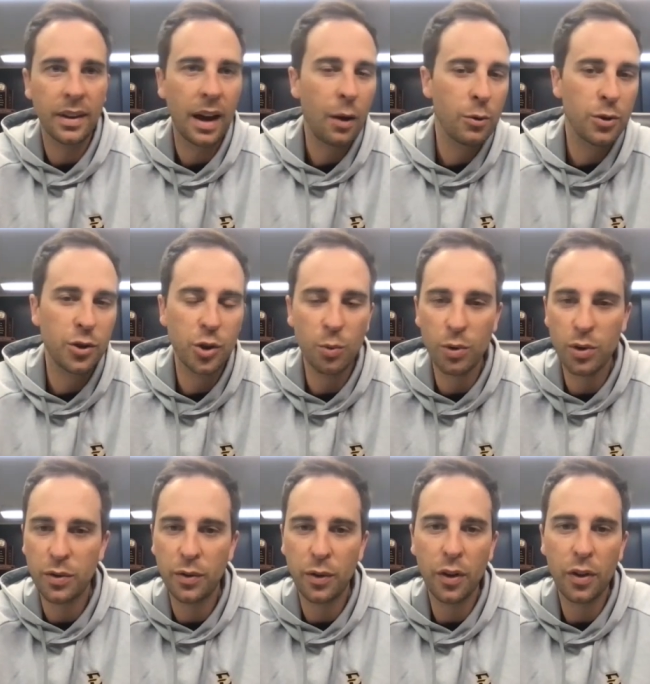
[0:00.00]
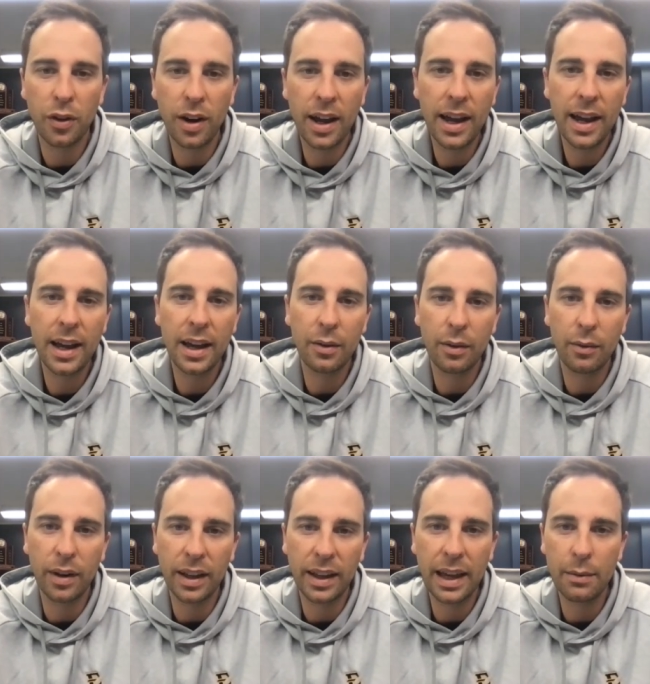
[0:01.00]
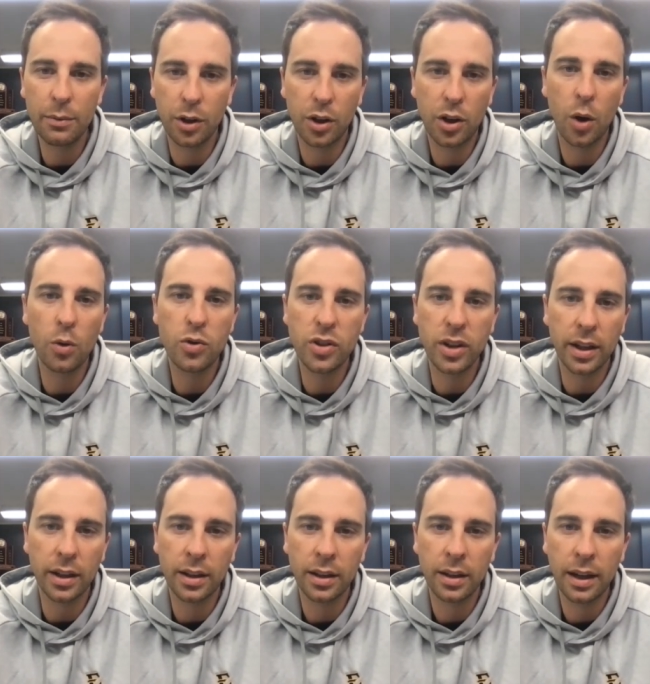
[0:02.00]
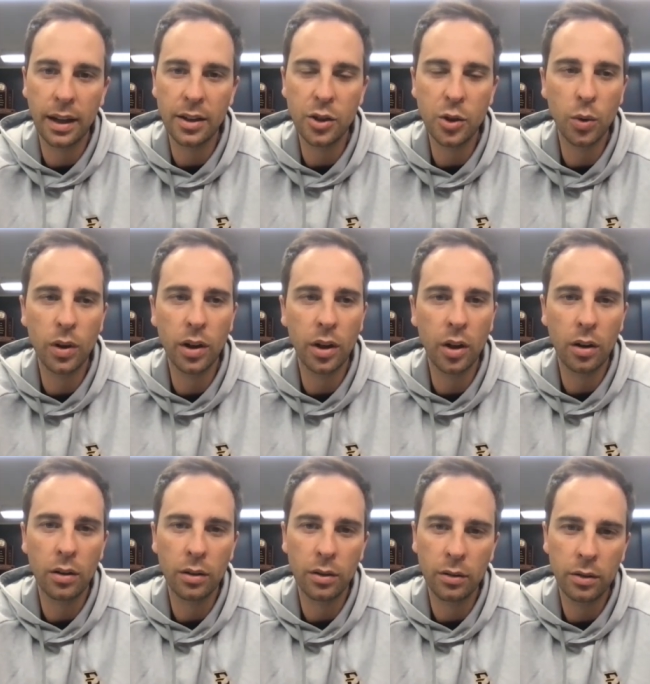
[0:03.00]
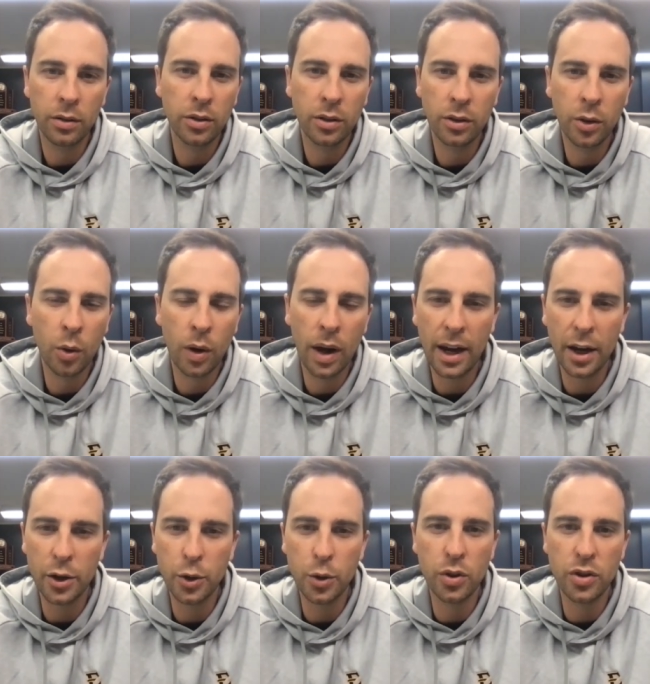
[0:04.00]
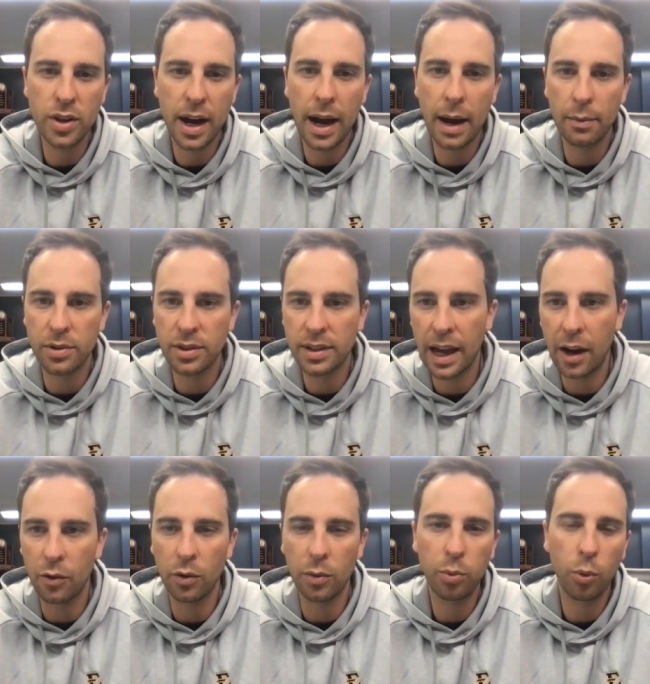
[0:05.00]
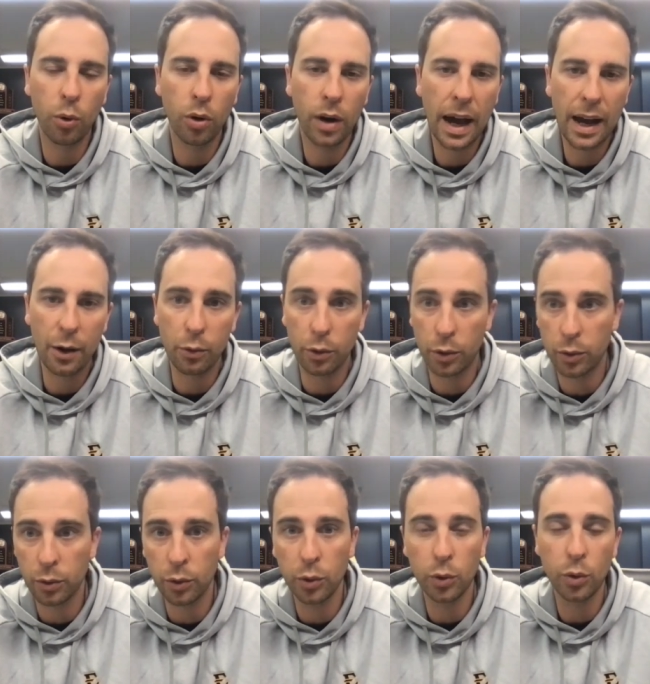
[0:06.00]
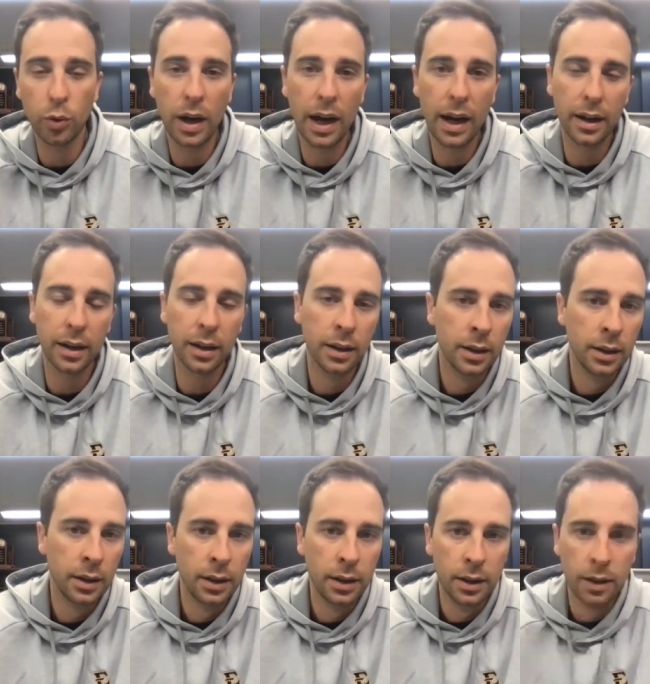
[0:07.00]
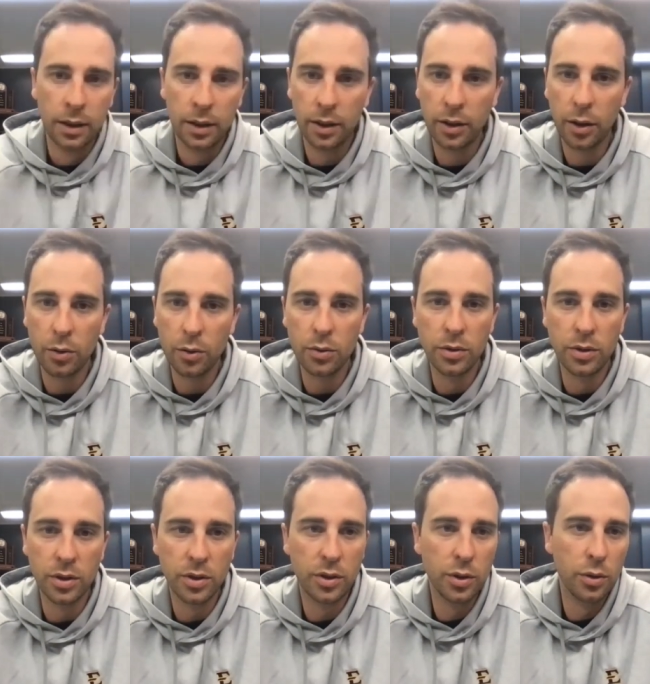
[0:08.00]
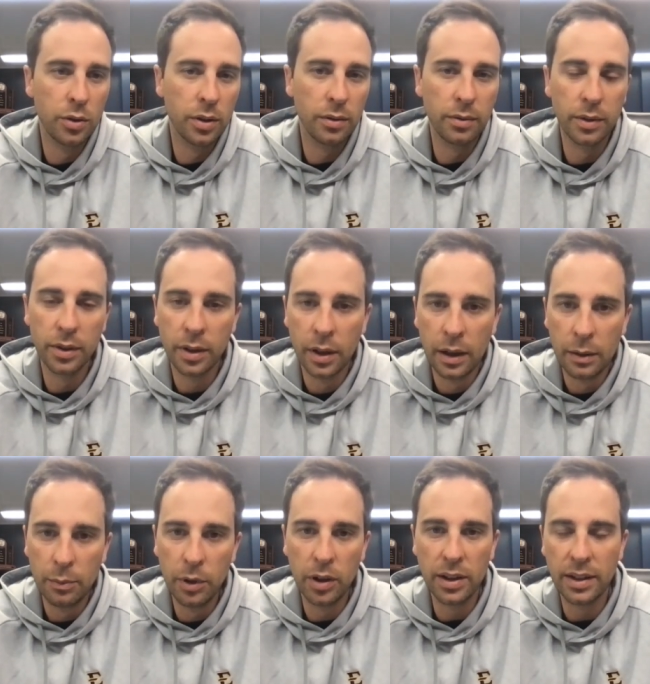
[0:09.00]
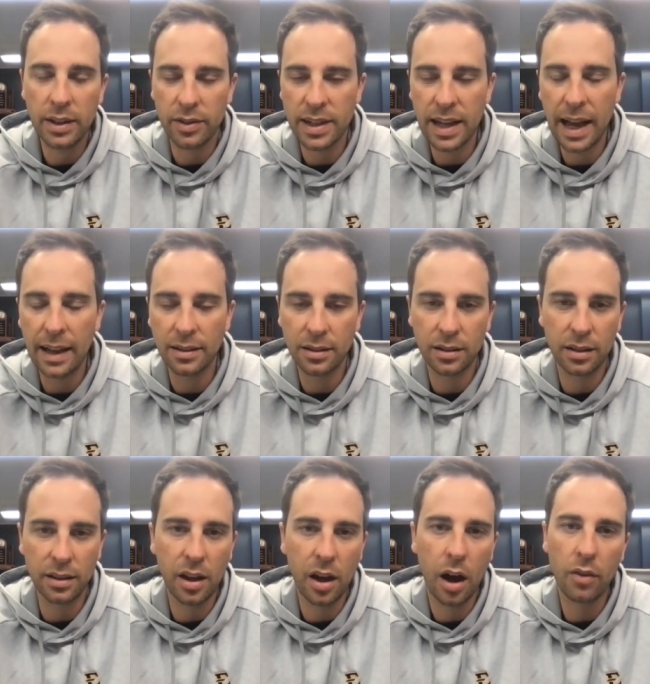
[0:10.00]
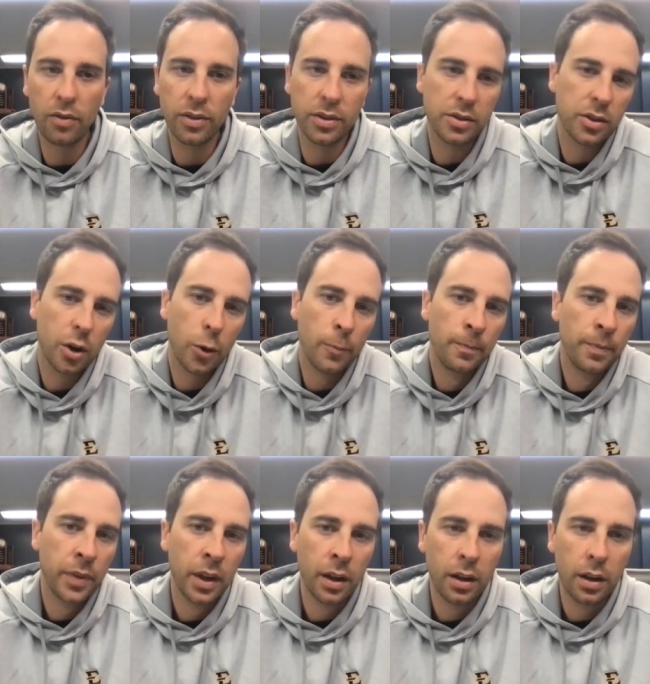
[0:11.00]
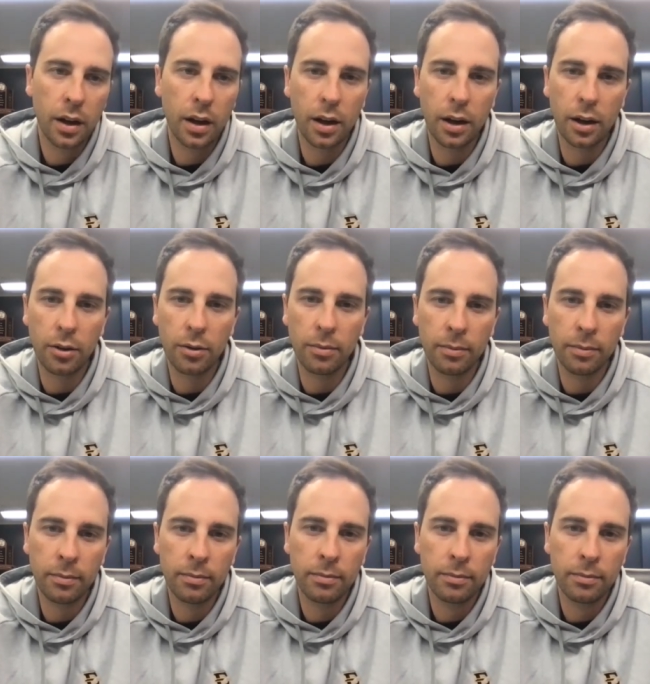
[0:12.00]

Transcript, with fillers: I was so much further ahead when it came to coaching and doing, knowing how to do the job, scouting report, how to recruit, how to, you know, just do the million different tasks in the office. So, um,